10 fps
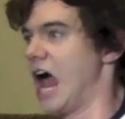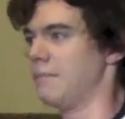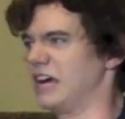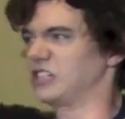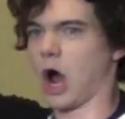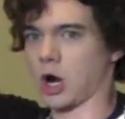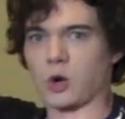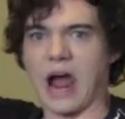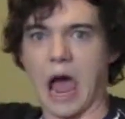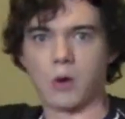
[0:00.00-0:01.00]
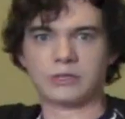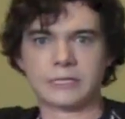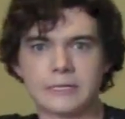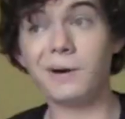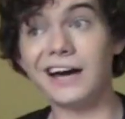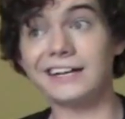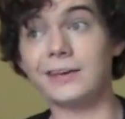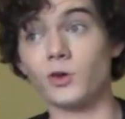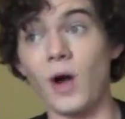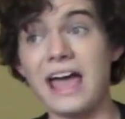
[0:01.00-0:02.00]
Emmys all around! But
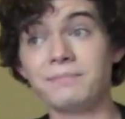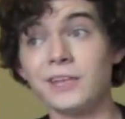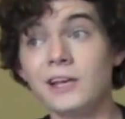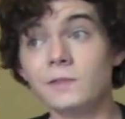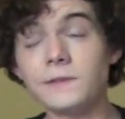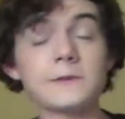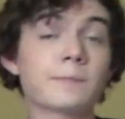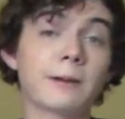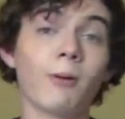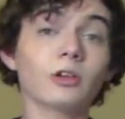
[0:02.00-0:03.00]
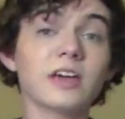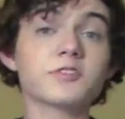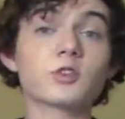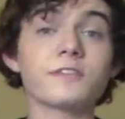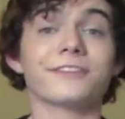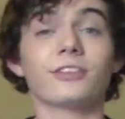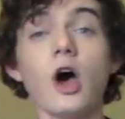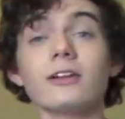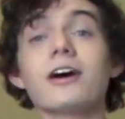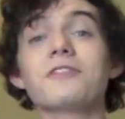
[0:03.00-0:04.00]
either way, this has been a Paul Davis Griffin
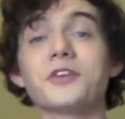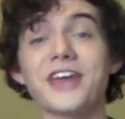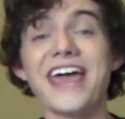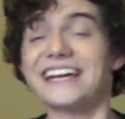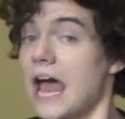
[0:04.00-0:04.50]
Thought of the Day.